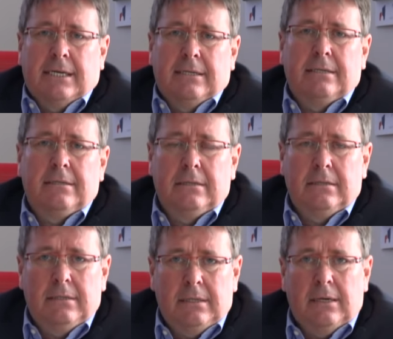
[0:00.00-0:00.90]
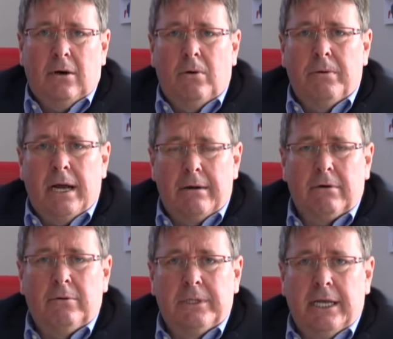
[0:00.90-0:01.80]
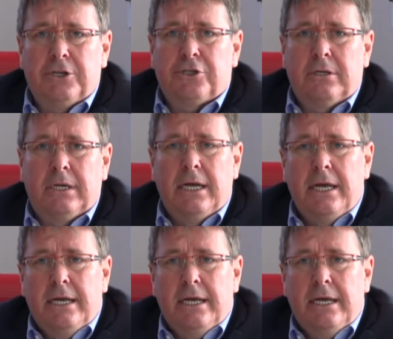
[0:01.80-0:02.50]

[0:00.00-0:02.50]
And the OER recommendation